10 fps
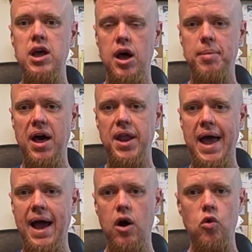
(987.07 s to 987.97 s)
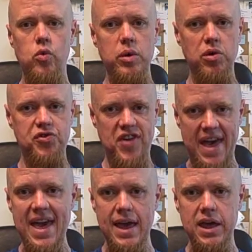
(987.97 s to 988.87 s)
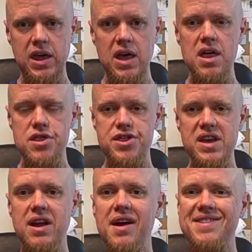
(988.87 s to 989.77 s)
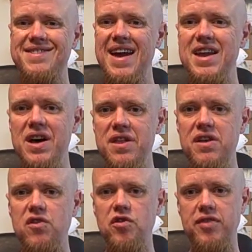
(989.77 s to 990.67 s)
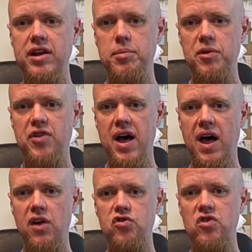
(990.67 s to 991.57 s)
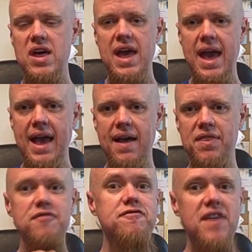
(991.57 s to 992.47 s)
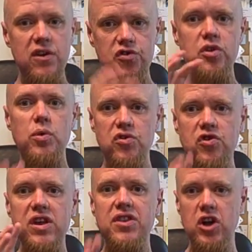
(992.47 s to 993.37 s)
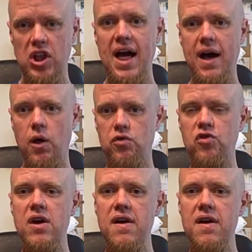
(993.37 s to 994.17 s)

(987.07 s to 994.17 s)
about how we will take the data that is available to us and the face that we see in the clouds,